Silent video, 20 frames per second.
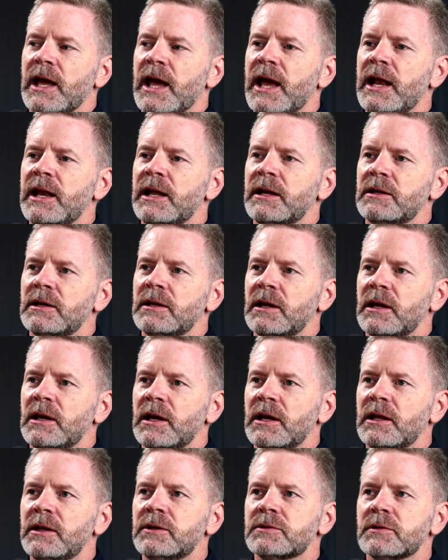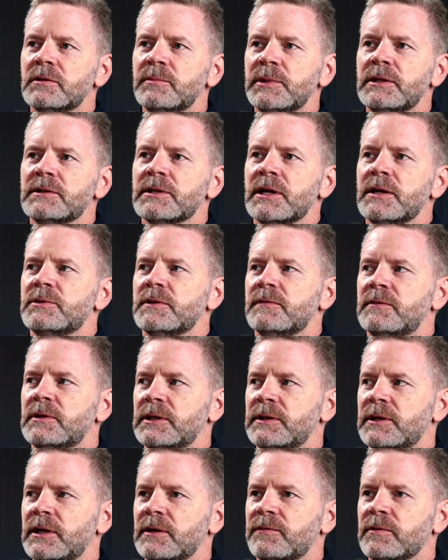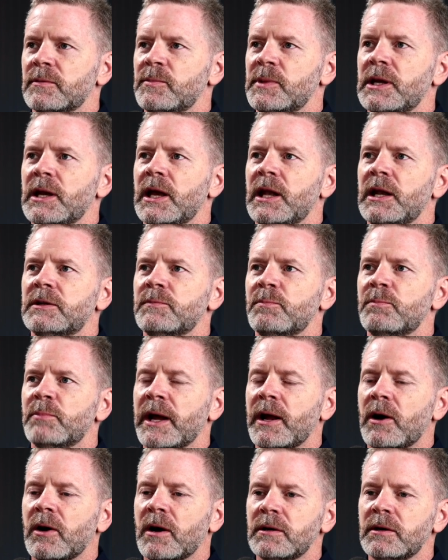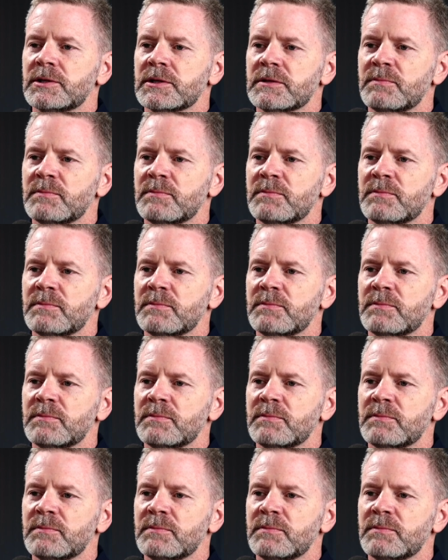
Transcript: And it, so many times you've done that for me, and it, my heart just